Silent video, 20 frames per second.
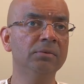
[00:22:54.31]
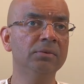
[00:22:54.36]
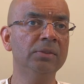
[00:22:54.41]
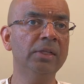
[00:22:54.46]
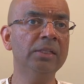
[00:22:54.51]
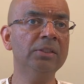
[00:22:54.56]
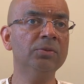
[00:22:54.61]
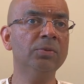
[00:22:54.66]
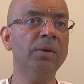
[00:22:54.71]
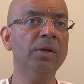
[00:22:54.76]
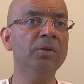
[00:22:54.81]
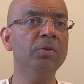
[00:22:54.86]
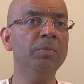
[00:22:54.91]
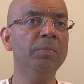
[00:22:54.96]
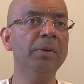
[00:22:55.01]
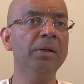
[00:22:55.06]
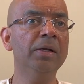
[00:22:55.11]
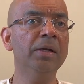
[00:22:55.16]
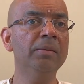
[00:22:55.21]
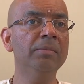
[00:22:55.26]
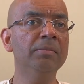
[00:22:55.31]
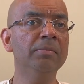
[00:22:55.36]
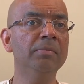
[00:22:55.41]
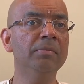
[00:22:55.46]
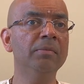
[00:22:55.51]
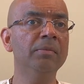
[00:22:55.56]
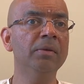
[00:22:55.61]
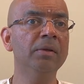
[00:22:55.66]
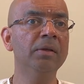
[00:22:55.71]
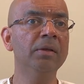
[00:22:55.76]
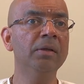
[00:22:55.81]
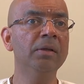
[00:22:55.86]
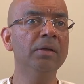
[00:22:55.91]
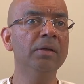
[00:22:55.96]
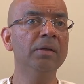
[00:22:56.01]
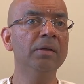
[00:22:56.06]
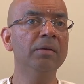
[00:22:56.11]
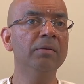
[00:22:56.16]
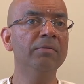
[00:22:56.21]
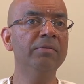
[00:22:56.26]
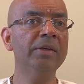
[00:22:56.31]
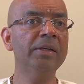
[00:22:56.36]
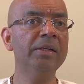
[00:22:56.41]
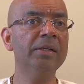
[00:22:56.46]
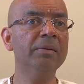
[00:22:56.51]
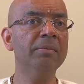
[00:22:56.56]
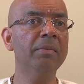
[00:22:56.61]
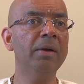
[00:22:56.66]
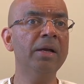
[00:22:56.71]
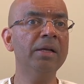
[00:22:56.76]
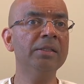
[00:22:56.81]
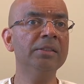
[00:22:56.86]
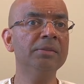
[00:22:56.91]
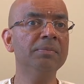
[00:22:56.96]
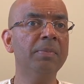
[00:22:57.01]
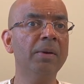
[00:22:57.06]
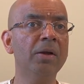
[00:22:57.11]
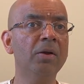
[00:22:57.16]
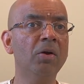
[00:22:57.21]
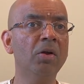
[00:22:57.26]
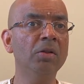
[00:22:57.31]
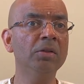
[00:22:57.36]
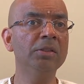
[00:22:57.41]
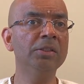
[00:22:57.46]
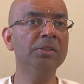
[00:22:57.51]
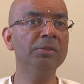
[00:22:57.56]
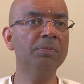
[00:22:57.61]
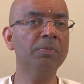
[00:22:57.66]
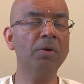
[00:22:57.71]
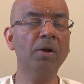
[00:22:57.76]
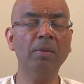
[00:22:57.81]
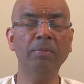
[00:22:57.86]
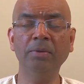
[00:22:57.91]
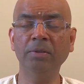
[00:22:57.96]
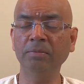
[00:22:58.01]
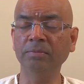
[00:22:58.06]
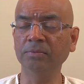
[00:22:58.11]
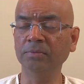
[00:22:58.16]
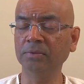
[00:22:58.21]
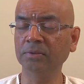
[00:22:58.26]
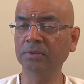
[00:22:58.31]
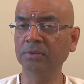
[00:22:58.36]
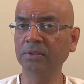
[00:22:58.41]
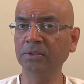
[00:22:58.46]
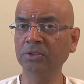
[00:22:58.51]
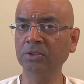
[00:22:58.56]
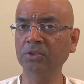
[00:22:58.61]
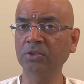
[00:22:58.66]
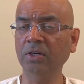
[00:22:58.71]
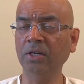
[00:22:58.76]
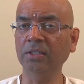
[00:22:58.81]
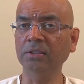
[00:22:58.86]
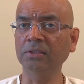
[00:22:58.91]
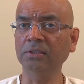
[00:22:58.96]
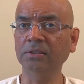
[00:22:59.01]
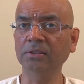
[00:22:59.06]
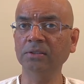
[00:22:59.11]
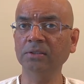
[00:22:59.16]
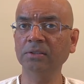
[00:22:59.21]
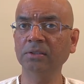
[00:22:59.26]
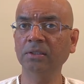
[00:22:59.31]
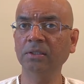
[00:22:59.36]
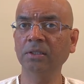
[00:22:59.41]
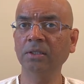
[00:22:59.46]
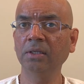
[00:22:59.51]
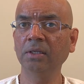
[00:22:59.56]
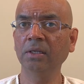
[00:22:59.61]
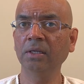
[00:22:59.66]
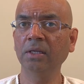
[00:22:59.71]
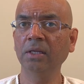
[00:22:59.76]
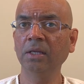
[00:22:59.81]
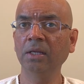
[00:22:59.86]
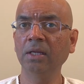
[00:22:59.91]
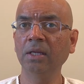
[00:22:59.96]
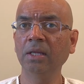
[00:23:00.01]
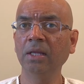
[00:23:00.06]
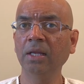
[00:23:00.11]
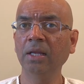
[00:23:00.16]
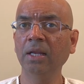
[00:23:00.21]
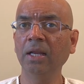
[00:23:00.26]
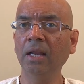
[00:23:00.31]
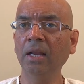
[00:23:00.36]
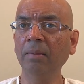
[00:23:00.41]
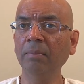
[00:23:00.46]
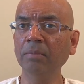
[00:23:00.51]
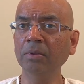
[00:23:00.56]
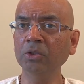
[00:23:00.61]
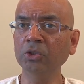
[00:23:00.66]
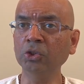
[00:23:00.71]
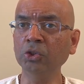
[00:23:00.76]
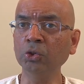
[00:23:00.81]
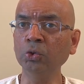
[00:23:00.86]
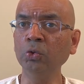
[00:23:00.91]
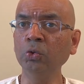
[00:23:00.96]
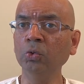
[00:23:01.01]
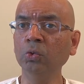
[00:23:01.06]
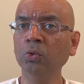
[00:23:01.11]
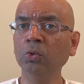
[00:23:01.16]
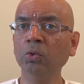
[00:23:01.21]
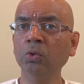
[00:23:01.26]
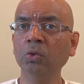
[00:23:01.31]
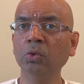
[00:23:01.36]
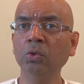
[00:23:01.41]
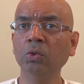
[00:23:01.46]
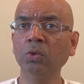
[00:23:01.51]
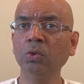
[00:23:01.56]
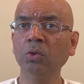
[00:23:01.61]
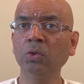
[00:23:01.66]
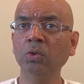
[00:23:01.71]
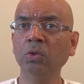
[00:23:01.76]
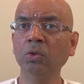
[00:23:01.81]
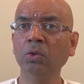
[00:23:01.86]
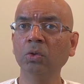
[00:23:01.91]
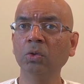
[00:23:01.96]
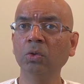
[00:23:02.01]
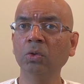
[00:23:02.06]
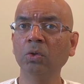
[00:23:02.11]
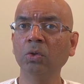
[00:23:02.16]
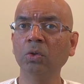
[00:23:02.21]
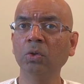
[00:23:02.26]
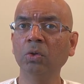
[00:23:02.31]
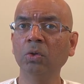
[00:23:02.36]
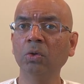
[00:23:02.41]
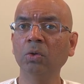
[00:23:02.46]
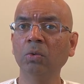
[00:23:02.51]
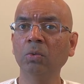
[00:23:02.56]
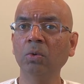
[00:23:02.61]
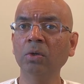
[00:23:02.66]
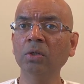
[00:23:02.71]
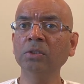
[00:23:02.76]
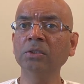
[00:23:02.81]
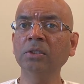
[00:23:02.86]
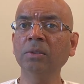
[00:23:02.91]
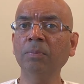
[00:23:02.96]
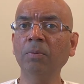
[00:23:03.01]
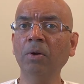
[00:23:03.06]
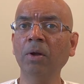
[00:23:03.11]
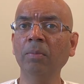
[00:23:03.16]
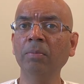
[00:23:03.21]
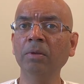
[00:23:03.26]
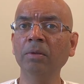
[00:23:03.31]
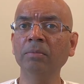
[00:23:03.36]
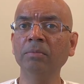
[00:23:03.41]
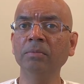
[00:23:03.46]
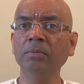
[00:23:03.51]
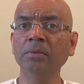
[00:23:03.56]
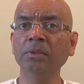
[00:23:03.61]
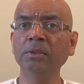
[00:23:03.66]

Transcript: That's why you become victimized by all these problems and stress. Number two, what is the problem?